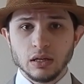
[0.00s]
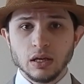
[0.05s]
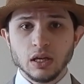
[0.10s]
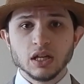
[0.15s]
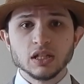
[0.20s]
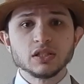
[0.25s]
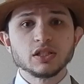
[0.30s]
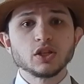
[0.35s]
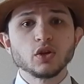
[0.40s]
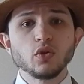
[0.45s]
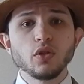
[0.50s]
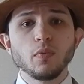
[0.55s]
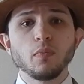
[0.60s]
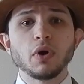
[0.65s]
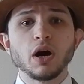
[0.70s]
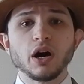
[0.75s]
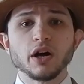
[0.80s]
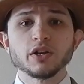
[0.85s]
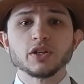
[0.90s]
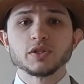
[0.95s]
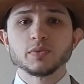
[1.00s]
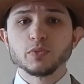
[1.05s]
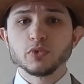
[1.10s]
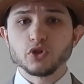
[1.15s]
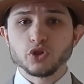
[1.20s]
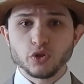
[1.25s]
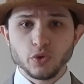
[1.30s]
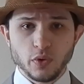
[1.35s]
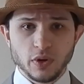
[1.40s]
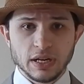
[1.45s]
until the bond's
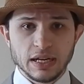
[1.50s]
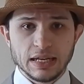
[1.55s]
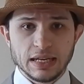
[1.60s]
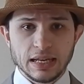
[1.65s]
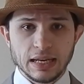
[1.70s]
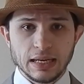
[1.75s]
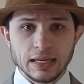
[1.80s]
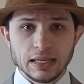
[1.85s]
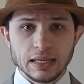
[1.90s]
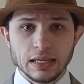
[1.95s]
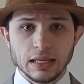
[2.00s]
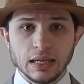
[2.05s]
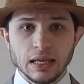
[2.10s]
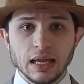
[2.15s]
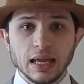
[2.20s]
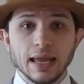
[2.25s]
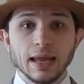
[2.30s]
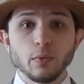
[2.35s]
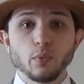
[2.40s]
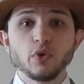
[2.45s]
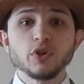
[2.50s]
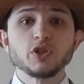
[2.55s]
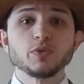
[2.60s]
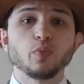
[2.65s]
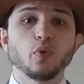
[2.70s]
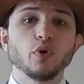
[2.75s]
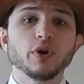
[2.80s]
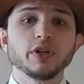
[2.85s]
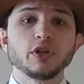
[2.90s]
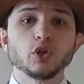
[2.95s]
maturity date, at which
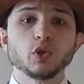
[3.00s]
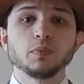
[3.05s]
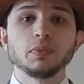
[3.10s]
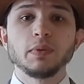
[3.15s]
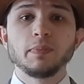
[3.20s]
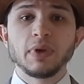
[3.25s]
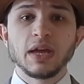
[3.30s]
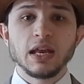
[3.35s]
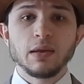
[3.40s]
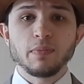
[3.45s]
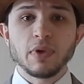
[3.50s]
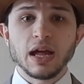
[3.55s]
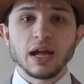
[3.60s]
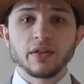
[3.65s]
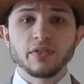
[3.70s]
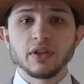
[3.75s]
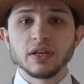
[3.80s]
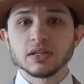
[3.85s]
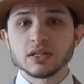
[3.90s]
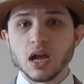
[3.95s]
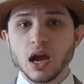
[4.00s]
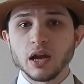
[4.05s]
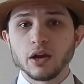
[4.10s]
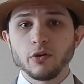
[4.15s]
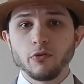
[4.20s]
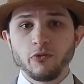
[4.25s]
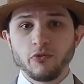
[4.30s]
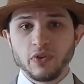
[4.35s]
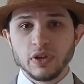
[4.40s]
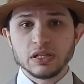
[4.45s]
point you'll be paid back the entire
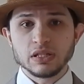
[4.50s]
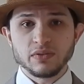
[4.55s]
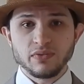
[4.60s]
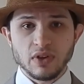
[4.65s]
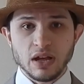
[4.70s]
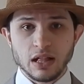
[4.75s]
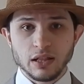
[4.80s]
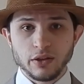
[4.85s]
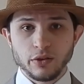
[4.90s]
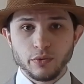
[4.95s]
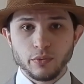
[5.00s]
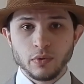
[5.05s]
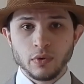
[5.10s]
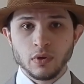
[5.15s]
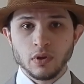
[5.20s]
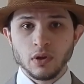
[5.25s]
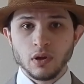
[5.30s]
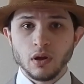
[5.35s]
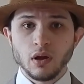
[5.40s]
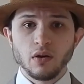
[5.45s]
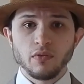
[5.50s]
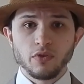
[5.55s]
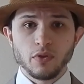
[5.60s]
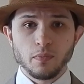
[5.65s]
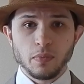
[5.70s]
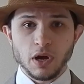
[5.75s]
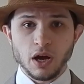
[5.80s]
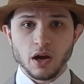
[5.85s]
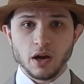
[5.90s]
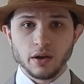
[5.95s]
face value of the
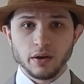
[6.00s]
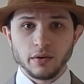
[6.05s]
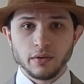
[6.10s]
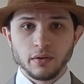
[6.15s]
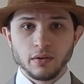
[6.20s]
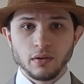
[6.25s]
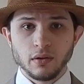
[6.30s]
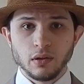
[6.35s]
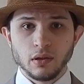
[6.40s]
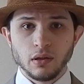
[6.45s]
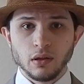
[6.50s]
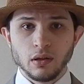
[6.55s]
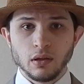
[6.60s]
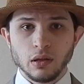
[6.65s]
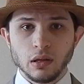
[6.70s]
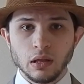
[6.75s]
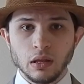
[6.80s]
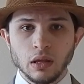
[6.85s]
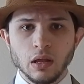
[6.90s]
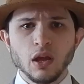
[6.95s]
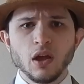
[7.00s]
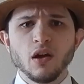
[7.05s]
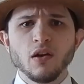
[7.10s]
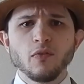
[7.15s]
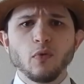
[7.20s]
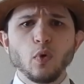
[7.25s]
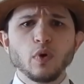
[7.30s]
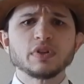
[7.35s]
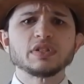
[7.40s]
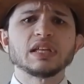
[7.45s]
bond.
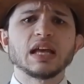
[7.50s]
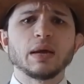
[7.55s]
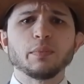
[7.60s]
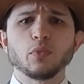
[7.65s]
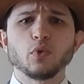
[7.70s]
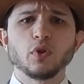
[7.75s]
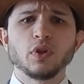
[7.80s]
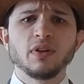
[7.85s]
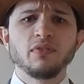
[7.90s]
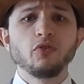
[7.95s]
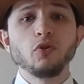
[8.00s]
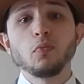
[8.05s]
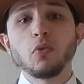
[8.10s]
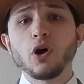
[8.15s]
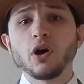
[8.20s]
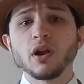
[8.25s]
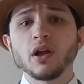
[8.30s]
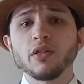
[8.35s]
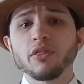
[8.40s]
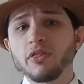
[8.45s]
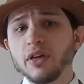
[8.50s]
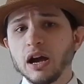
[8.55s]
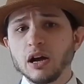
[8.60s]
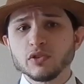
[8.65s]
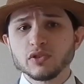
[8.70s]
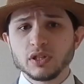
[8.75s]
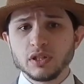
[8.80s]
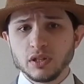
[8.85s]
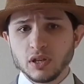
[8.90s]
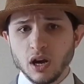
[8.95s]
For example, if you bought a
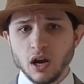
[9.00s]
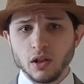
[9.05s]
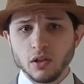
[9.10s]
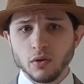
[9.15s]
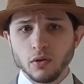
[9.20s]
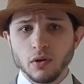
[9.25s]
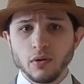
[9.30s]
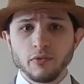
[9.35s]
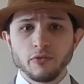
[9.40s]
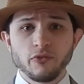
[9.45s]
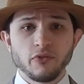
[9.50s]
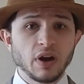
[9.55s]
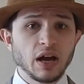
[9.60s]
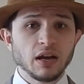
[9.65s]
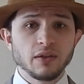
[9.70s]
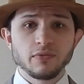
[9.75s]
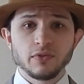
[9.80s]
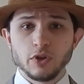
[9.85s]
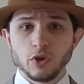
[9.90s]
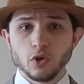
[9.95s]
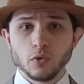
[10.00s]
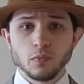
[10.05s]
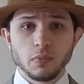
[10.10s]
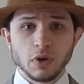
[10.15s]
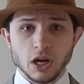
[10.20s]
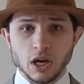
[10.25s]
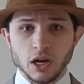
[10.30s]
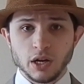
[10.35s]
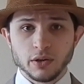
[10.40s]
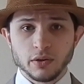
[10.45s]
$1,000 five-year
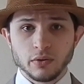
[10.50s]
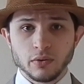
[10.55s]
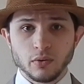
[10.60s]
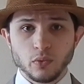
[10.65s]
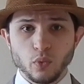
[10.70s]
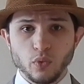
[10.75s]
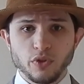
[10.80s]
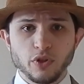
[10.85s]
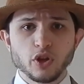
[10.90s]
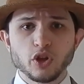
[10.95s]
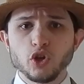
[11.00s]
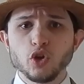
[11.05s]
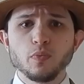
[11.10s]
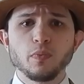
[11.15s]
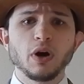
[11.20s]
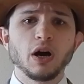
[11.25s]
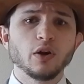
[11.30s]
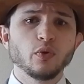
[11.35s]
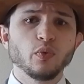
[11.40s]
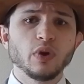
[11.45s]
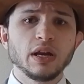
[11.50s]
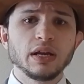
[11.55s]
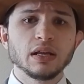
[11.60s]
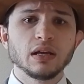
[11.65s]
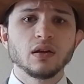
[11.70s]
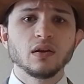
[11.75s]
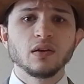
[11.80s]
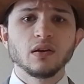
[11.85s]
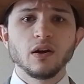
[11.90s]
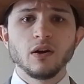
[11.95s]
bond with a coupon rate
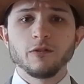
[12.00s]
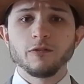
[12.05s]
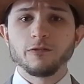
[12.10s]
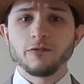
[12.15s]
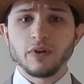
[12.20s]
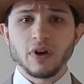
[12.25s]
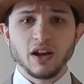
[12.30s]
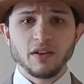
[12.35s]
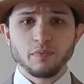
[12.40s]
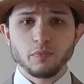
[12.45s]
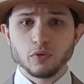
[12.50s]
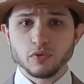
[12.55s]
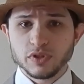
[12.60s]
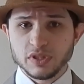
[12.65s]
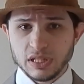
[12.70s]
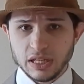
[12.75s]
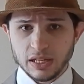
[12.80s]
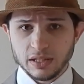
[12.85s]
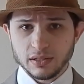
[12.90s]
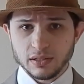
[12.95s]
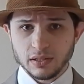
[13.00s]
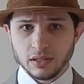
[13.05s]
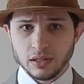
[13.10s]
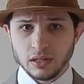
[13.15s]
of 5%,